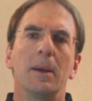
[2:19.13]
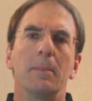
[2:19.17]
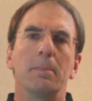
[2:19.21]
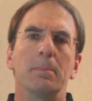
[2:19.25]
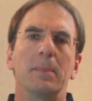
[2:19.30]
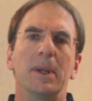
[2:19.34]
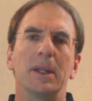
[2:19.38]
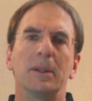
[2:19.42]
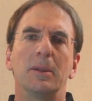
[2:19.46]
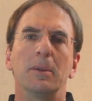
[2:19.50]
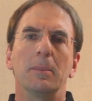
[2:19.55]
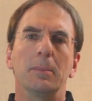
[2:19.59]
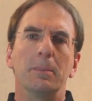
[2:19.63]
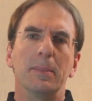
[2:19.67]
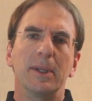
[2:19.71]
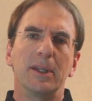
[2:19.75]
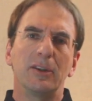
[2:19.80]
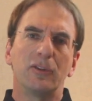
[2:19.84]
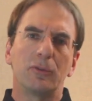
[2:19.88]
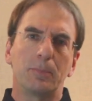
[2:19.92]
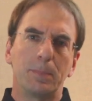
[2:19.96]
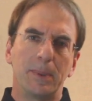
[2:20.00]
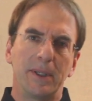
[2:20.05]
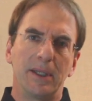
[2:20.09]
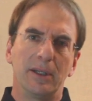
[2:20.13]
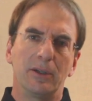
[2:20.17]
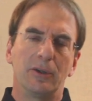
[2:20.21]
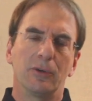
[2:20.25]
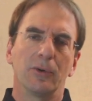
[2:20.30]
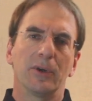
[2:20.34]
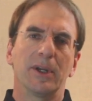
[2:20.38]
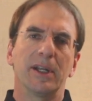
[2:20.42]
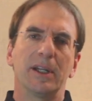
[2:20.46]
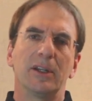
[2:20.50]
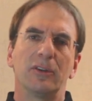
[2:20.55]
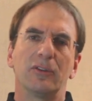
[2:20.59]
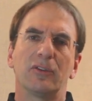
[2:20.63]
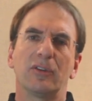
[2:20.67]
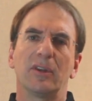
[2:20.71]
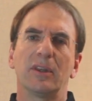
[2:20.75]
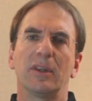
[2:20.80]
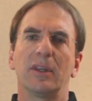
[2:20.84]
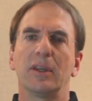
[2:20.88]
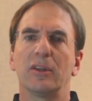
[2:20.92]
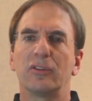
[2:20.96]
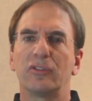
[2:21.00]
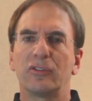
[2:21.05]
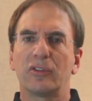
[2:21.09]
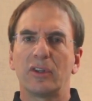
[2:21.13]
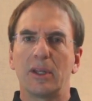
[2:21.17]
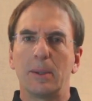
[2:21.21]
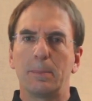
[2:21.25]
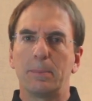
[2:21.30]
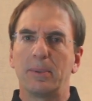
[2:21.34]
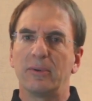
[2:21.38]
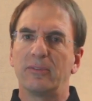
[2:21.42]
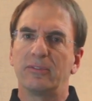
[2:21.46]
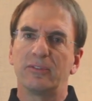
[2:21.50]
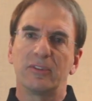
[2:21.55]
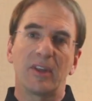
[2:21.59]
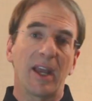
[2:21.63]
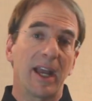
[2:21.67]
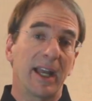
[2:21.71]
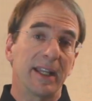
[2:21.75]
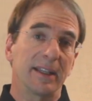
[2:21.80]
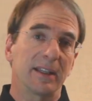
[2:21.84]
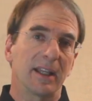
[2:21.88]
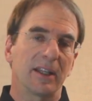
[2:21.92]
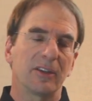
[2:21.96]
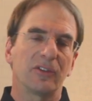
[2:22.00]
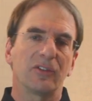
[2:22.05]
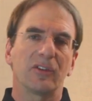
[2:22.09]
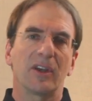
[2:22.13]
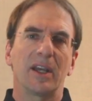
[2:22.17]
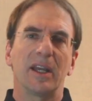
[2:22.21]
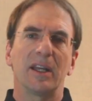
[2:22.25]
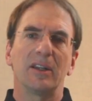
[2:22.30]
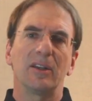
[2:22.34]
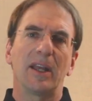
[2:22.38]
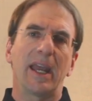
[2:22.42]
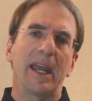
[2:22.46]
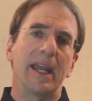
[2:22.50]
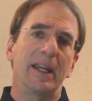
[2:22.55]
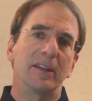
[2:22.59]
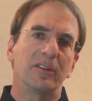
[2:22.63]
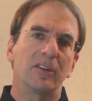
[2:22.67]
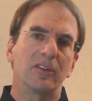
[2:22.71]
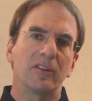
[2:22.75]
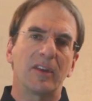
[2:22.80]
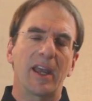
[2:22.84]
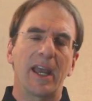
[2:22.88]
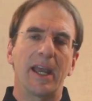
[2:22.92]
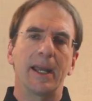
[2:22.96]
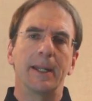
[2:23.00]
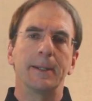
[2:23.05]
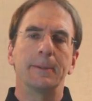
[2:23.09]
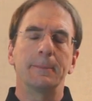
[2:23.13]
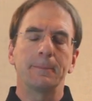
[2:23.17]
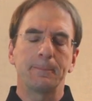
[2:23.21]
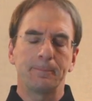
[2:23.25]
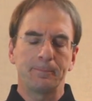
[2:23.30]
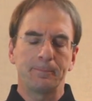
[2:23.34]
mid-speed greens in the stimp of 10, let's say 8 to 10,